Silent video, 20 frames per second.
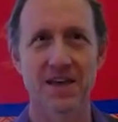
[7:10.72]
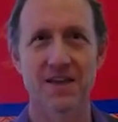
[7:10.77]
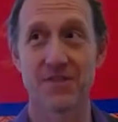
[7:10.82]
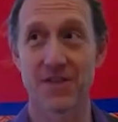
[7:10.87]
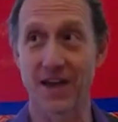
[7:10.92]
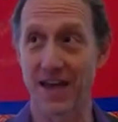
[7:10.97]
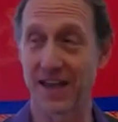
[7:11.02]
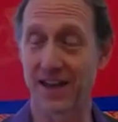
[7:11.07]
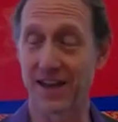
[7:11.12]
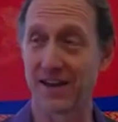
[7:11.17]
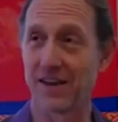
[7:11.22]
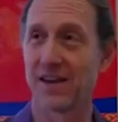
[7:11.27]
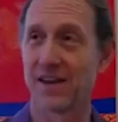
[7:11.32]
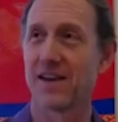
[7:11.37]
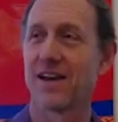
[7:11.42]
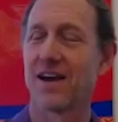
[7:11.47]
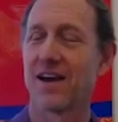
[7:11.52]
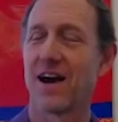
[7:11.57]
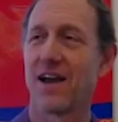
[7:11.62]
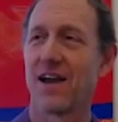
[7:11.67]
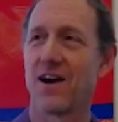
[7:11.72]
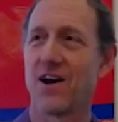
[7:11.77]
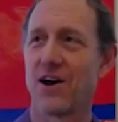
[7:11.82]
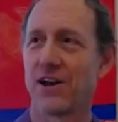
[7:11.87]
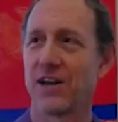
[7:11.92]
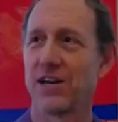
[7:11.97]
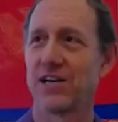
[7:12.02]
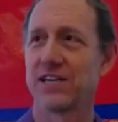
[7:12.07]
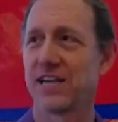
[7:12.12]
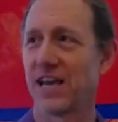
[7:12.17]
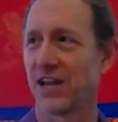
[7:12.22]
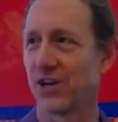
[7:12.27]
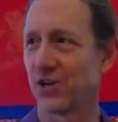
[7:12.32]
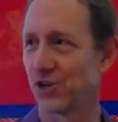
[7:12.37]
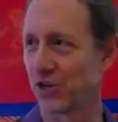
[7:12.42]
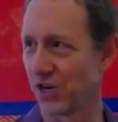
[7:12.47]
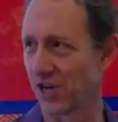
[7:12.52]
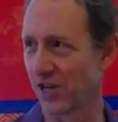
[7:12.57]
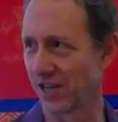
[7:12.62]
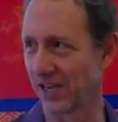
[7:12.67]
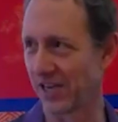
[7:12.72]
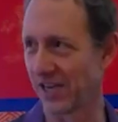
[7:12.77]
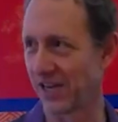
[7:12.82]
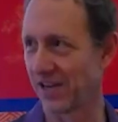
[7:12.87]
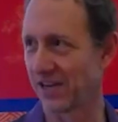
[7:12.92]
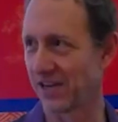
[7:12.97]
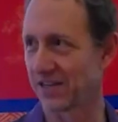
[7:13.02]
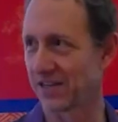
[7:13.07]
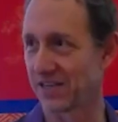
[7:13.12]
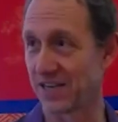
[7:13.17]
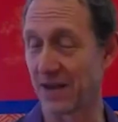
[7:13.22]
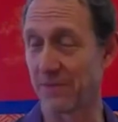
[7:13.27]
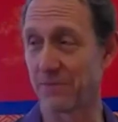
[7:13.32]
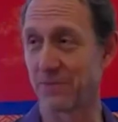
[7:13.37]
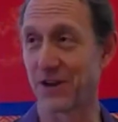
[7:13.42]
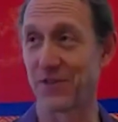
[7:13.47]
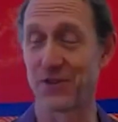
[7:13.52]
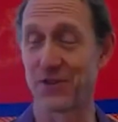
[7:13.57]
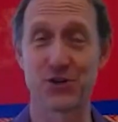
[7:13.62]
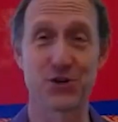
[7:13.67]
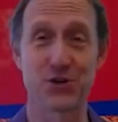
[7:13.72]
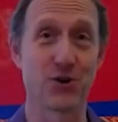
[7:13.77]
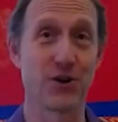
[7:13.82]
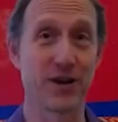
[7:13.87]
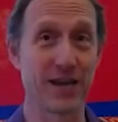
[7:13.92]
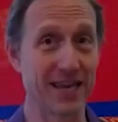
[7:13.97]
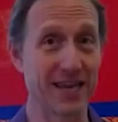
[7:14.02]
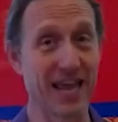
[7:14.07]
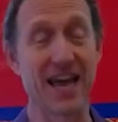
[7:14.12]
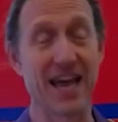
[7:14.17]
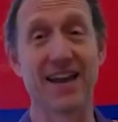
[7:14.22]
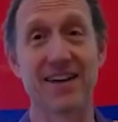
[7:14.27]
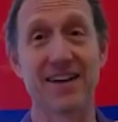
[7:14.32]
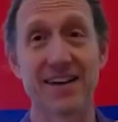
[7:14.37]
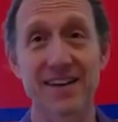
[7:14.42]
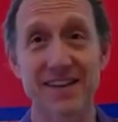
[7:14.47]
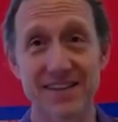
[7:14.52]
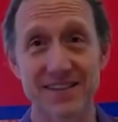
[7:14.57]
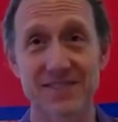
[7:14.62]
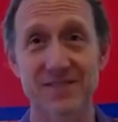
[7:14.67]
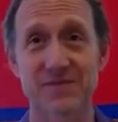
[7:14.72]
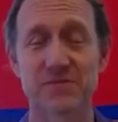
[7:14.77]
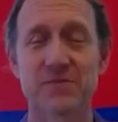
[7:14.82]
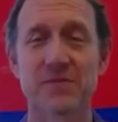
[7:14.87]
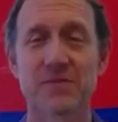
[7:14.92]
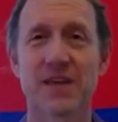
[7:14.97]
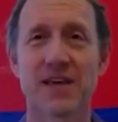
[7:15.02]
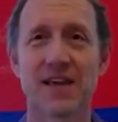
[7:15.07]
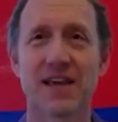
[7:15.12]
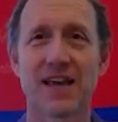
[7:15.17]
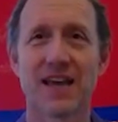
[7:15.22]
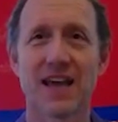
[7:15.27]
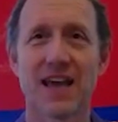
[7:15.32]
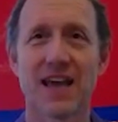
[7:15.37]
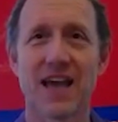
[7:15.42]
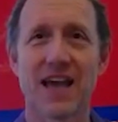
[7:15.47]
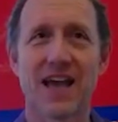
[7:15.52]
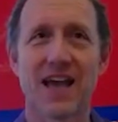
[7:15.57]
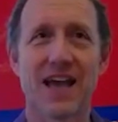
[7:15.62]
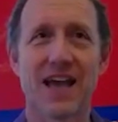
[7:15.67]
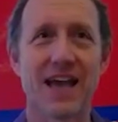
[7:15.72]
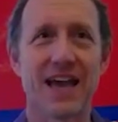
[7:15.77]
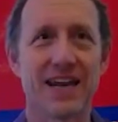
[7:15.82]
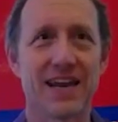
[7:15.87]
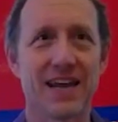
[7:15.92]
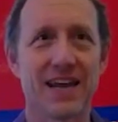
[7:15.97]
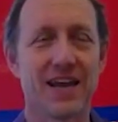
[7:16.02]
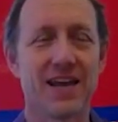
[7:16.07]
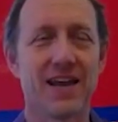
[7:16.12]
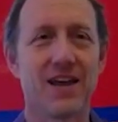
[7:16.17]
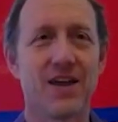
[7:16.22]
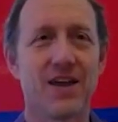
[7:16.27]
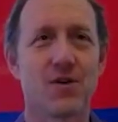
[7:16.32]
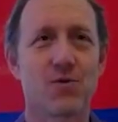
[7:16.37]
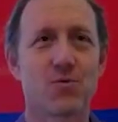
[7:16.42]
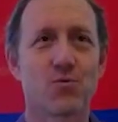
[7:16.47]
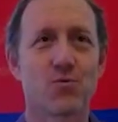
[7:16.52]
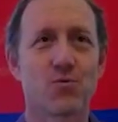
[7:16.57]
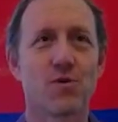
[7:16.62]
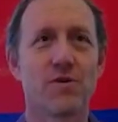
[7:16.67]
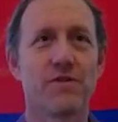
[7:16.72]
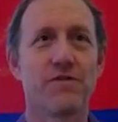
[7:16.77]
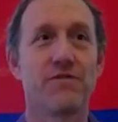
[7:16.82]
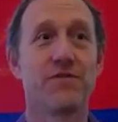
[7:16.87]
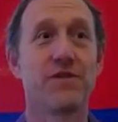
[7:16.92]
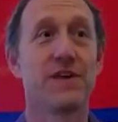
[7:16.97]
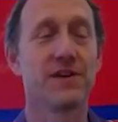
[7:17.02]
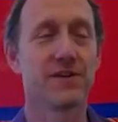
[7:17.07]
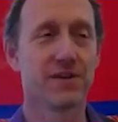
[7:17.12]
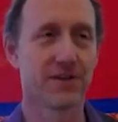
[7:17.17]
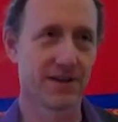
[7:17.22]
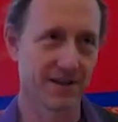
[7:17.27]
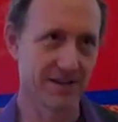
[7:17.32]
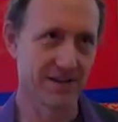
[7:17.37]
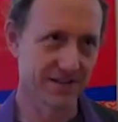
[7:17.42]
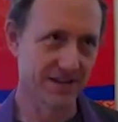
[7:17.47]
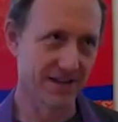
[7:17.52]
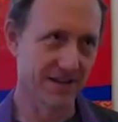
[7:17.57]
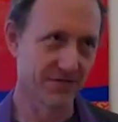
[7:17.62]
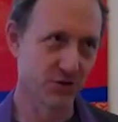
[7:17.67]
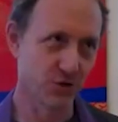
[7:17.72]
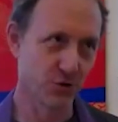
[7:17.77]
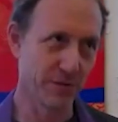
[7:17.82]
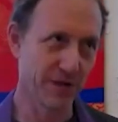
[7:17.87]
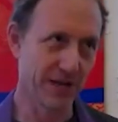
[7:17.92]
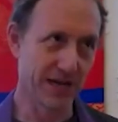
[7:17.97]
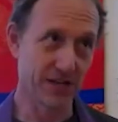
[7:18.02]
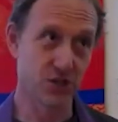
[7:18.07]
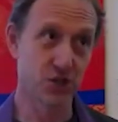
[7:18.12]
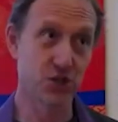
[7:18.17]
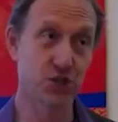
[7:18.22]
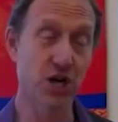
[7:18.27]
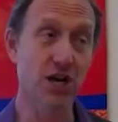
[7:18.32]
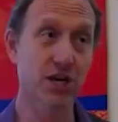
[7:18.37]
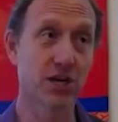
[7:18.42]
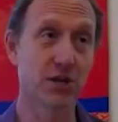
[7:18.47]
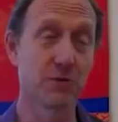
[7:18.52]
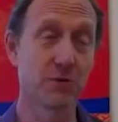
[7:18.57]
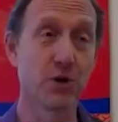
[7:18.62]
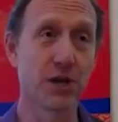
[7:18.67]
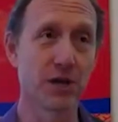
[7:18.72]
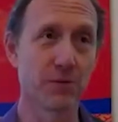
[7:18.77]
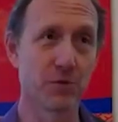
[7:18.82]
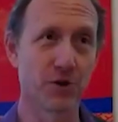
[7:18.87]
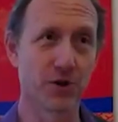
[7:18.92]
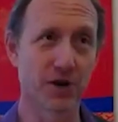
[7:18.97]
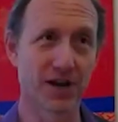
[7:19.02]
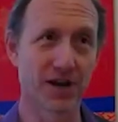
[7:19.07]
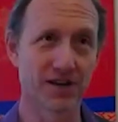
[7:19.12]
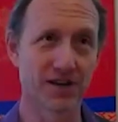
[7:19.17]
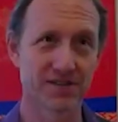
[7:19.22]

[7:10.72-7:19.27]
Then I unintentionally stepped on the turd again, and it revealed itself to me as Shakyamuni Buddha.